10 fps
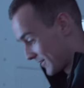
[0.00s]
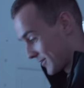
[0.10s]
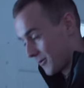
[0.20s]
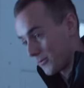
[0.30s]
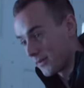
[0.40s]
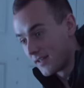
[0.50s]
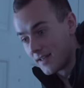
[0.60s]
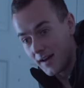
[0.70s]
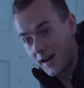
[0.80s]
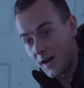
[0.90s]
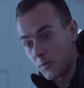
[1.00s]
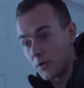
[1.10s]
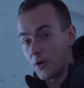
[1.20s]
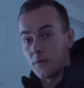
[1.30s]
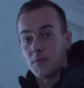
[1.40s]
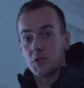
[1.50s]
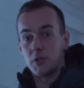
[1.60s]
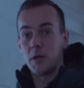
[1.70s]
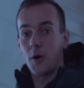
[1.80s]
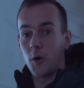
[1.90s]
So uh, we are
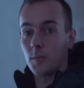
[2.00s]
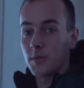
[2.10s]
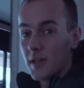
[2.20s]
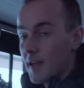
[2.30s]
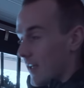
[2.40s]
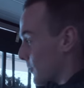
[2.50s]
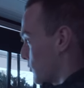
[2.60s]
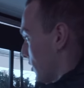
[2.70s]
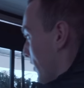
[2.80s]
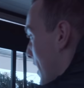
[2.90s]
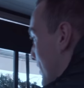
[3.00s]
officially armed and we are